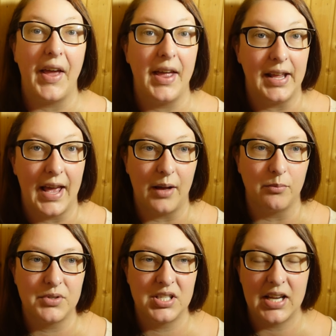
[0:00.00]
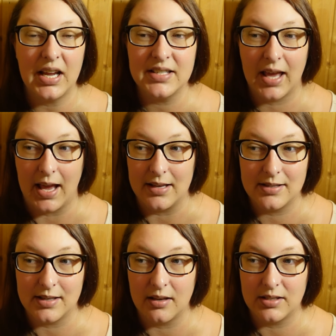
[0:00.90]
Anyhow, today's
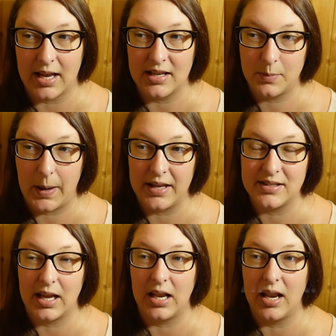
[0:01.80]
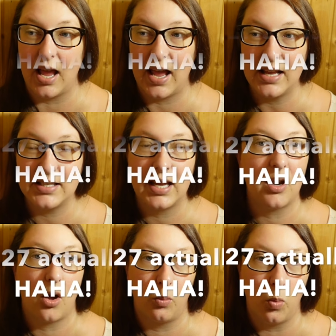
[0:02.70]
case takes place in
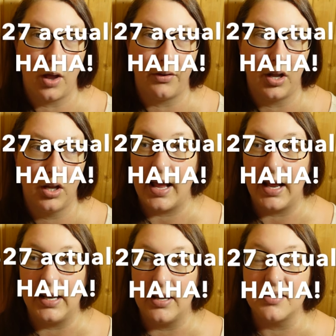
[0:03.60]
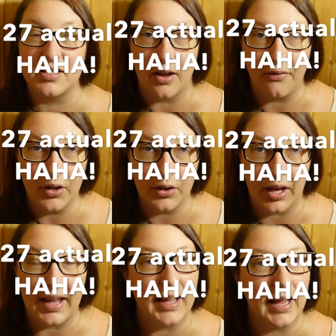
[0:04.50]
eighteen oh one. In
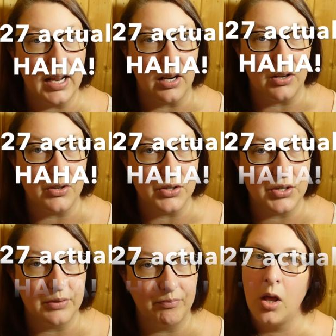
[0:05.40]
Suffolk, England.